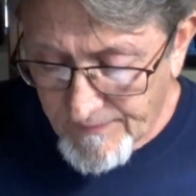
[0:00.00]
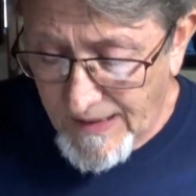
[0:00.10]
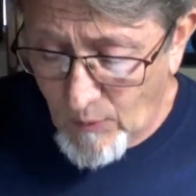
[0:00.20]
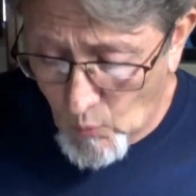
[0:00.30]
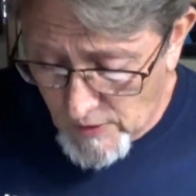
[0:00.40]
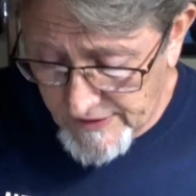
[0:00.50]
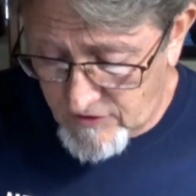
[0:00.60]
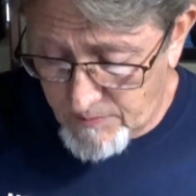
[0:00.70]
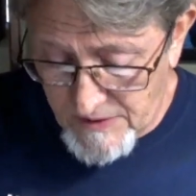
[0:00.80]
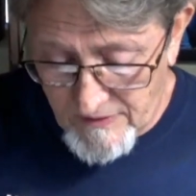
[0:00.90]
and wanted
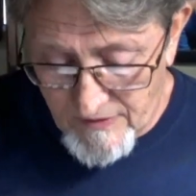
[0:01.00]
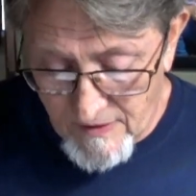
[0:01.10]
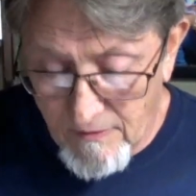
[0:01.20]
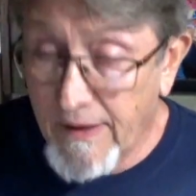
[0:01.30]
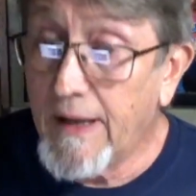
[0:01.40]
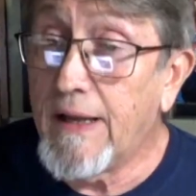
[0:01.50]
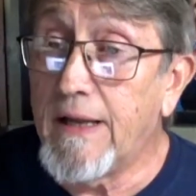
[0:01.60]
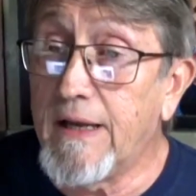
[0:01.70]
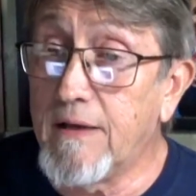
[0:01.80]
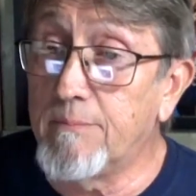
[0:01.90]
to be there
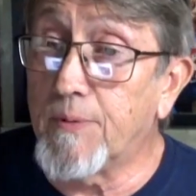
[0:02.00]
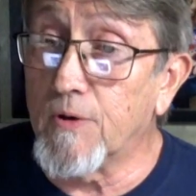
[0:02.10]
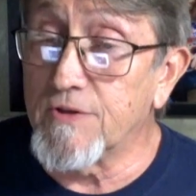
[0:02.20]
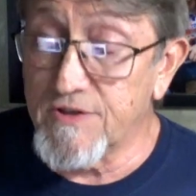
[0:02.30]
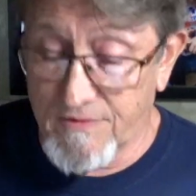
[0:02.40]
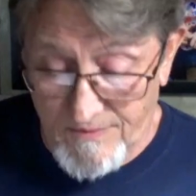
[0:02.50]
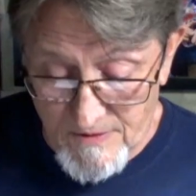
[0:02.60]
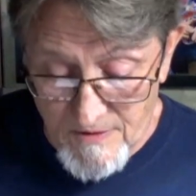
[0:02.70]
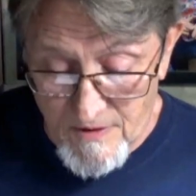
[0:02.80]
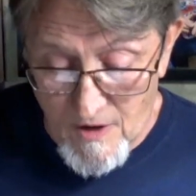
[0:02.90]
in person.
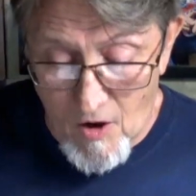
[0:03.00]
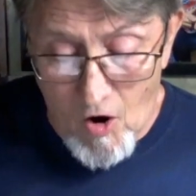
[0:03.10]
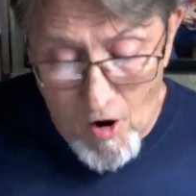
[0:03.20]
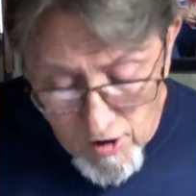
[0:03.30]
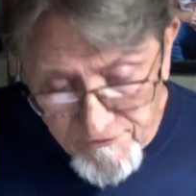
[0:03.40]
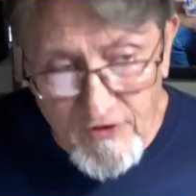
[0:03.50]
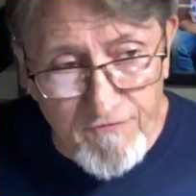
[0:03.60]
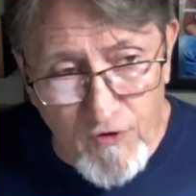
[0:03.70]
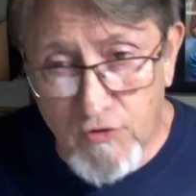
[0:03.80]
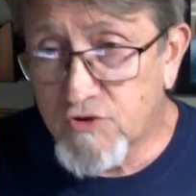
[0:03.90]
Often
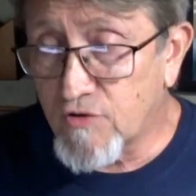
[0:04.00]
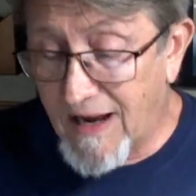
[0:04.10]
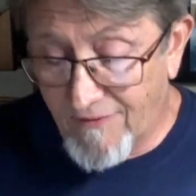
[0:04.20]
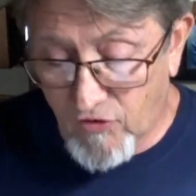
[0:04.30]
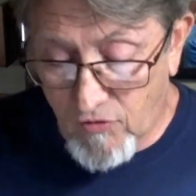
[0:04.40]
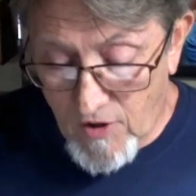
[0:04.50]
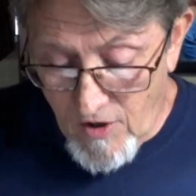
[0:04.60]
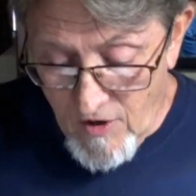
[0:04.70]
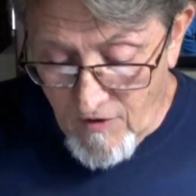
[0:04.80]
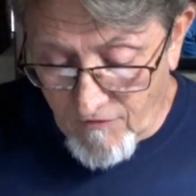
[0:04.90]
folks travel
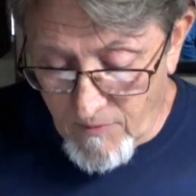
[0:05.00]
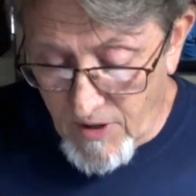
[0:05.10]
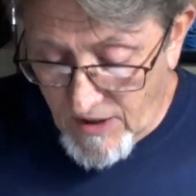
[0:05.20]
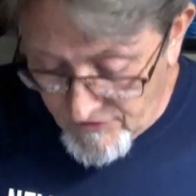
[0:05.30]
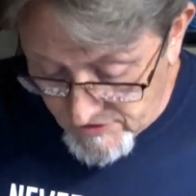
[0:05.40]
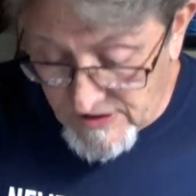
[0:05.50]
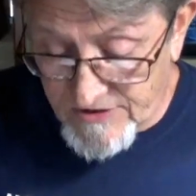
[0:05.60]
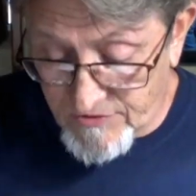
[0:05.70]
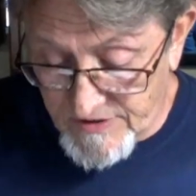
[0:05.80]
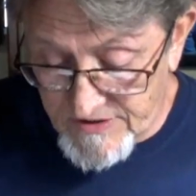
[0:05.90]
from other
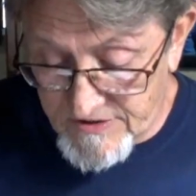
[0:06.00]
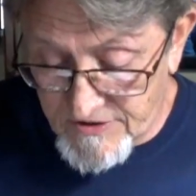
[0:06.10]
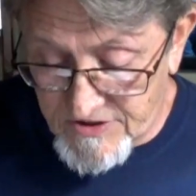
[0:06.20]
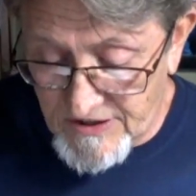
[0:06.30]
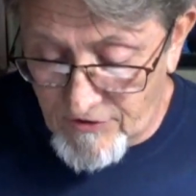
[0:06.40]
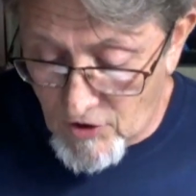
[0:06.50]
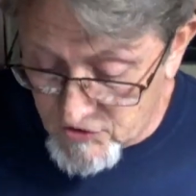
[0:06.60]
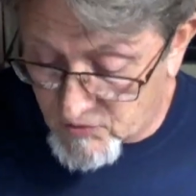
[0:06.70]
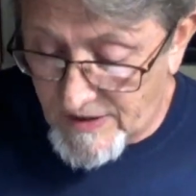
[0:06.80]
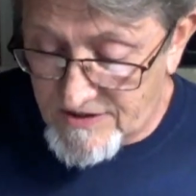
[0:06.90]
countries to see
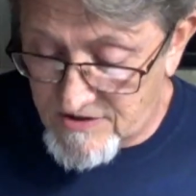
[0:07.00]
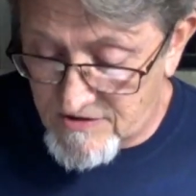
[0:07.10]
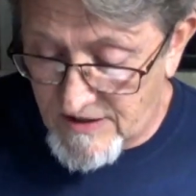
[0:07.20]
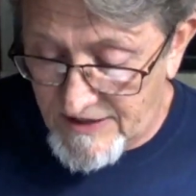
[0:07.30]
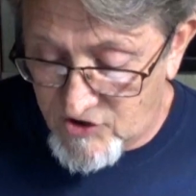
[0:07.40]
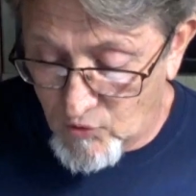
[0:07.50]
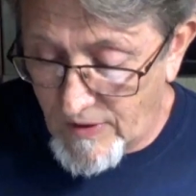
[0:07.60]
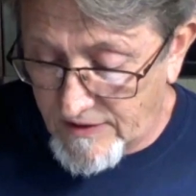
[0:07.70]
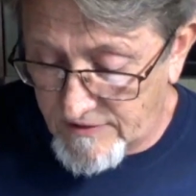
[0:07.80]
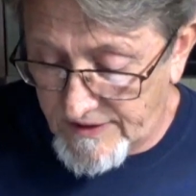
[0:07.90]
those races and
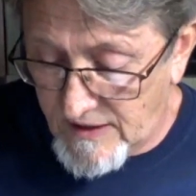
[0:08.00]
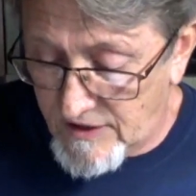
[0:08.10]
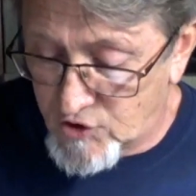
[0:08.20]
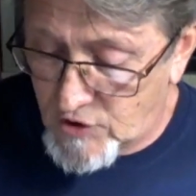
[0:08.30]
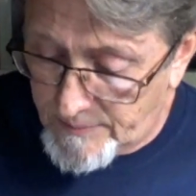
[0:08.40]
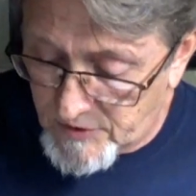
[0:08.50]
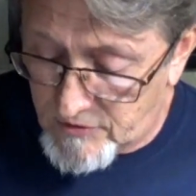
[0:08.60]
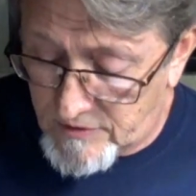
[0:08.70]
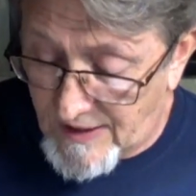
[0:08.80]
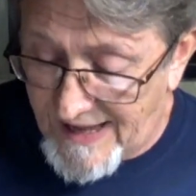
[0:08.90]
directly attribute
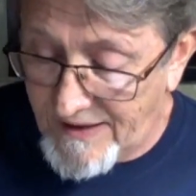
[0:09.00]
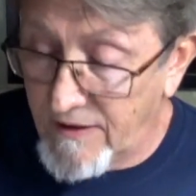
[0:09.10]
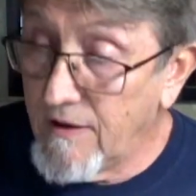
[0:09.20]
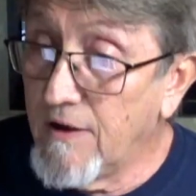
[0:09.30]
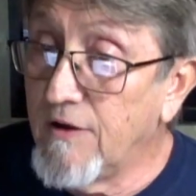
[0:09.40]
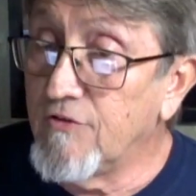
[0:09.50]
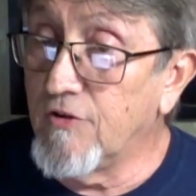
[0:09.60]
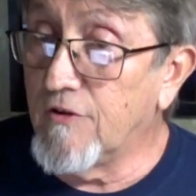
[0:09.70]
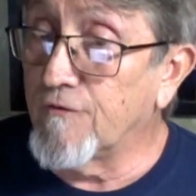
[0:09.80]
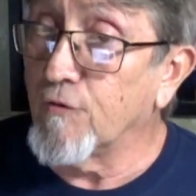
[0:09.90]
that to
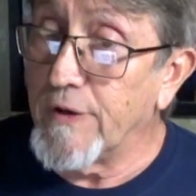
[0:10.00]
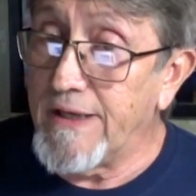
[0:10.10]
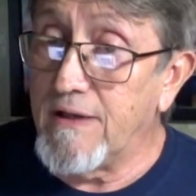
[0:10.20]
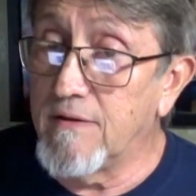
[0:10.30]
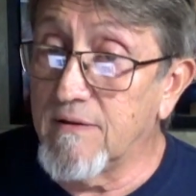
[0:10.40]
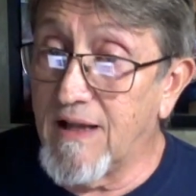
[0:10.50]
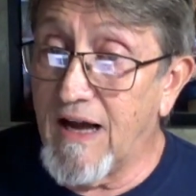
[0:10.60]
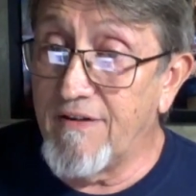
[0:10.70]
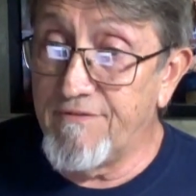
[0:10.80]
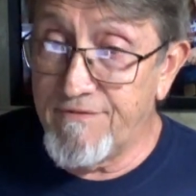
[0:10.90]
the free
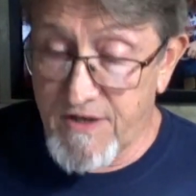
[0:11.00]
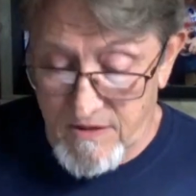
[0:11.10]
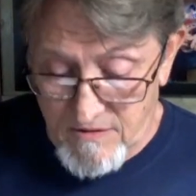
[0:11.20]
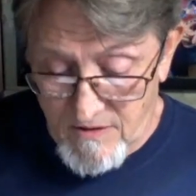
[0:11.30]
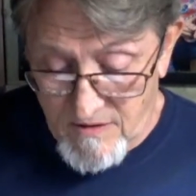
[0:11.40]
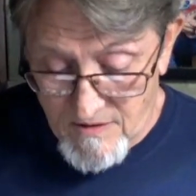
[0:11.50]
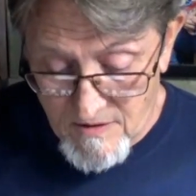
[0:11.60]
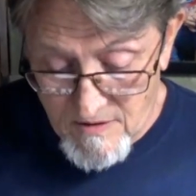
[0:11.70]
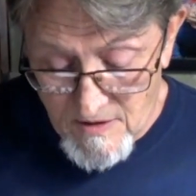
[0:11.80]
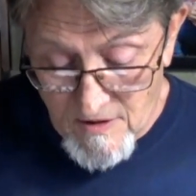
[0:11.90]
live feed.
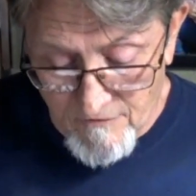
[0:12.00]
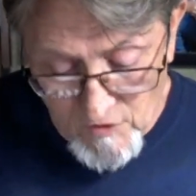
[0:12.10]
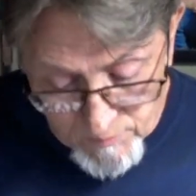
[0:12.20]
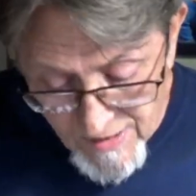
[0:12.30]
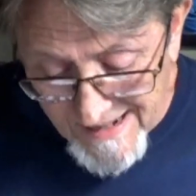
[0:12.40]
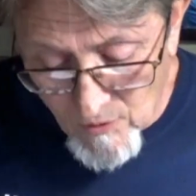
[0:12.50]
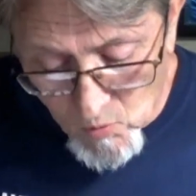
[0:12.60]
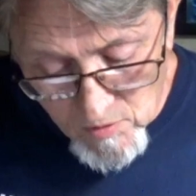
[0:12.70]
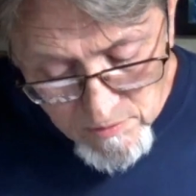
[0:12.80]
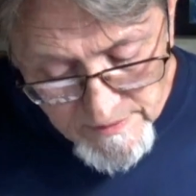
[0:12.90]
For the bracket world,